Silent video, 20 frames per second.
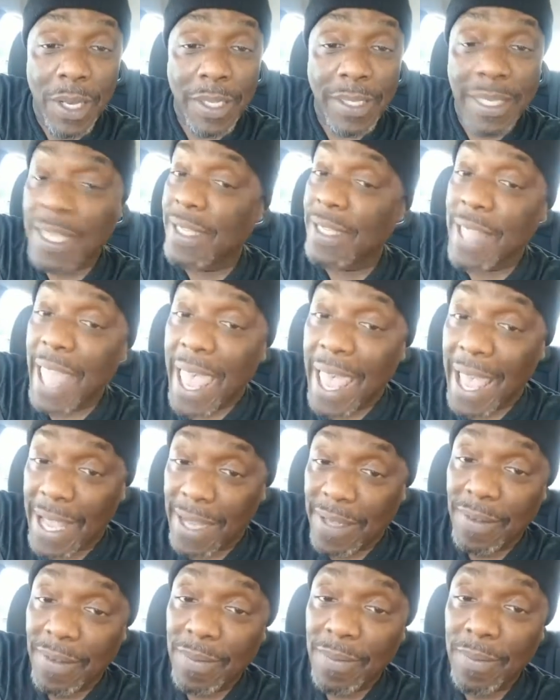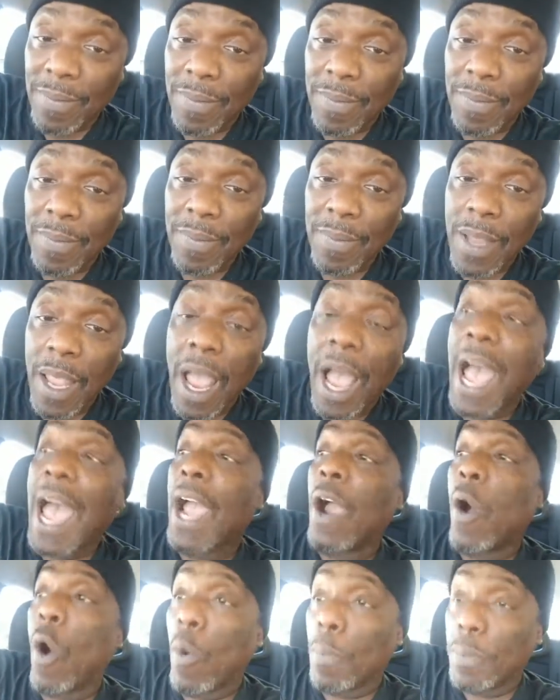He's not. I
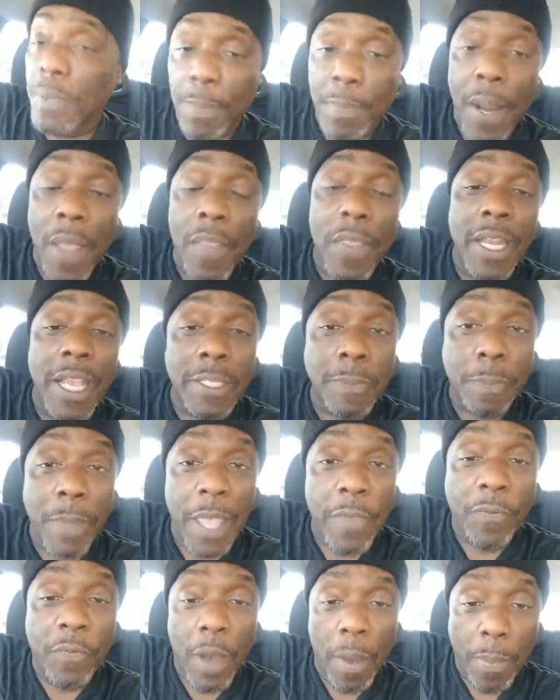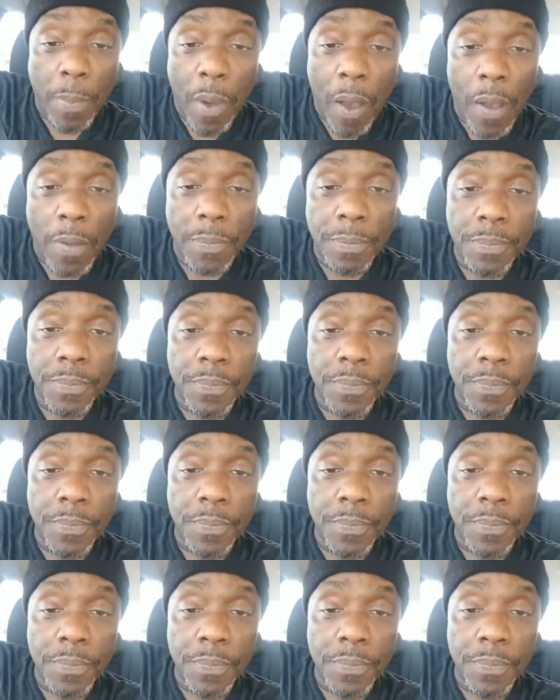hope the brother does play football.